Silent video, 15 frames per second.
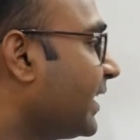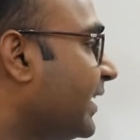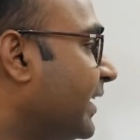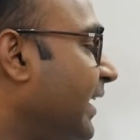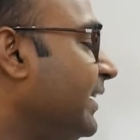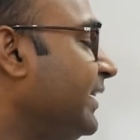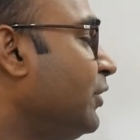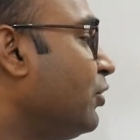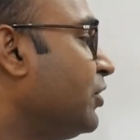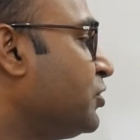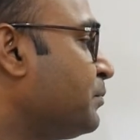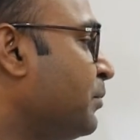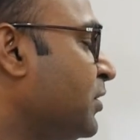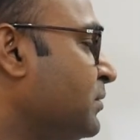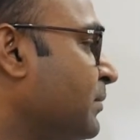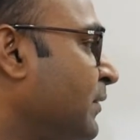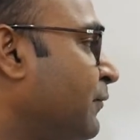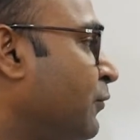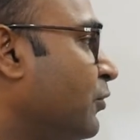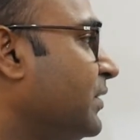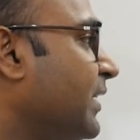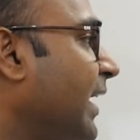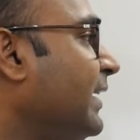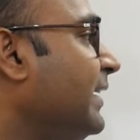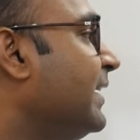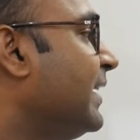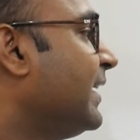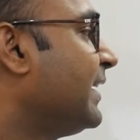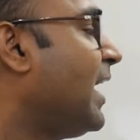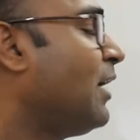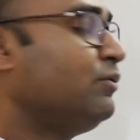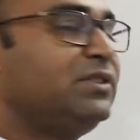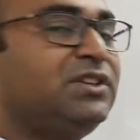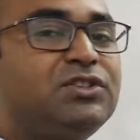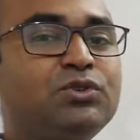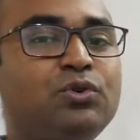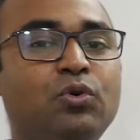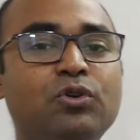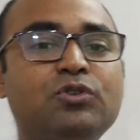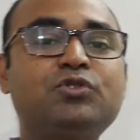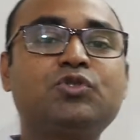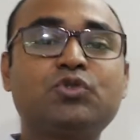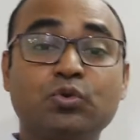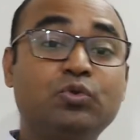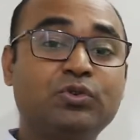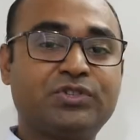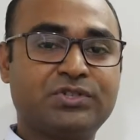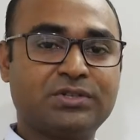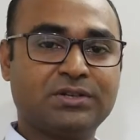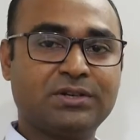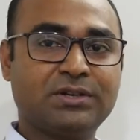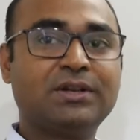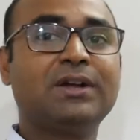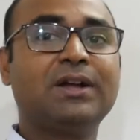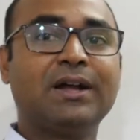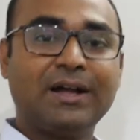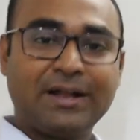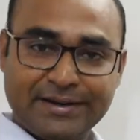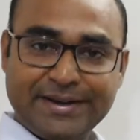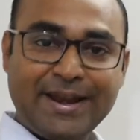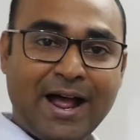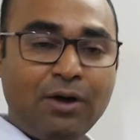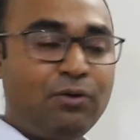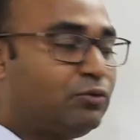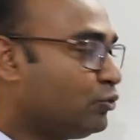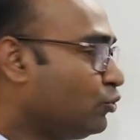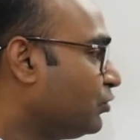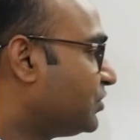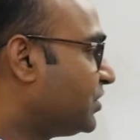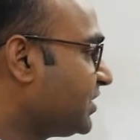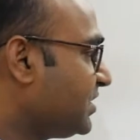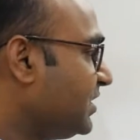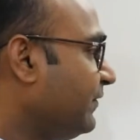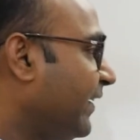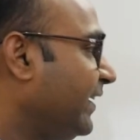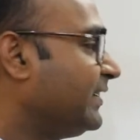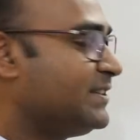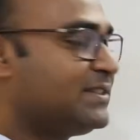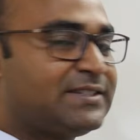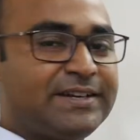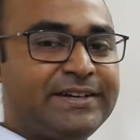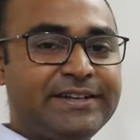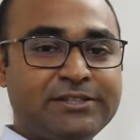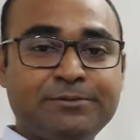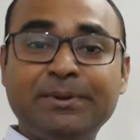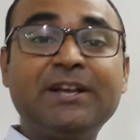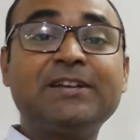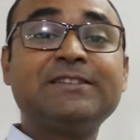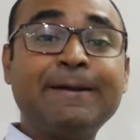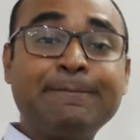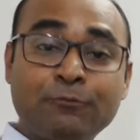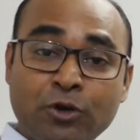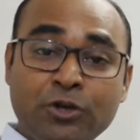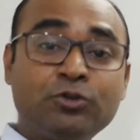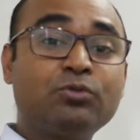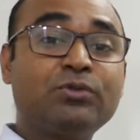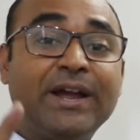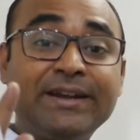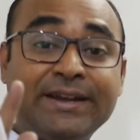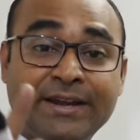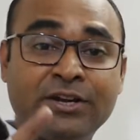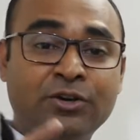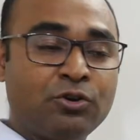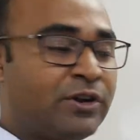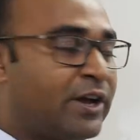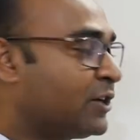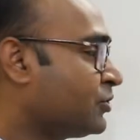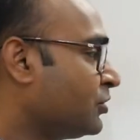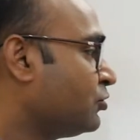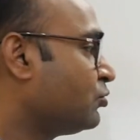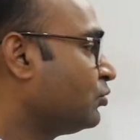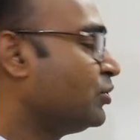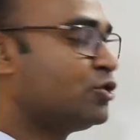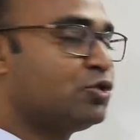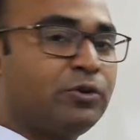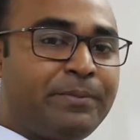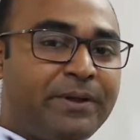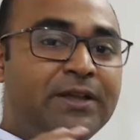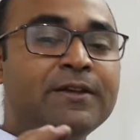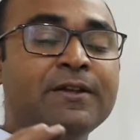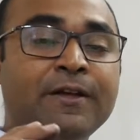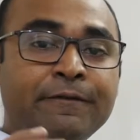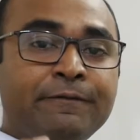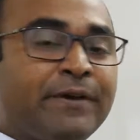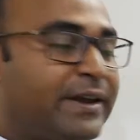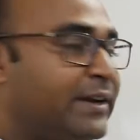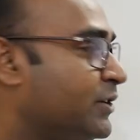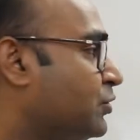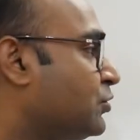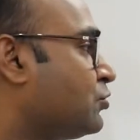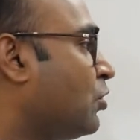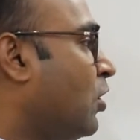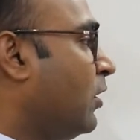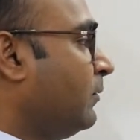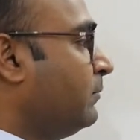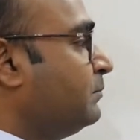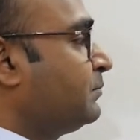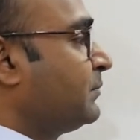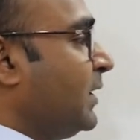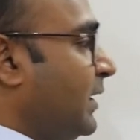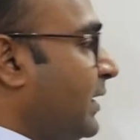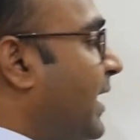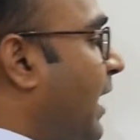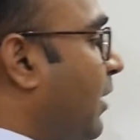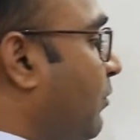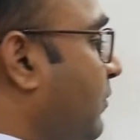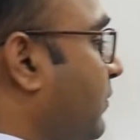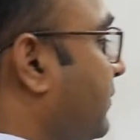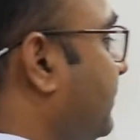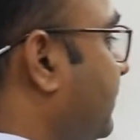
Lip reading: guilty or responsible for that. Now this quote suits. Now to justify this sentence, because I am going to write an introduction, so it should be very strong. Now,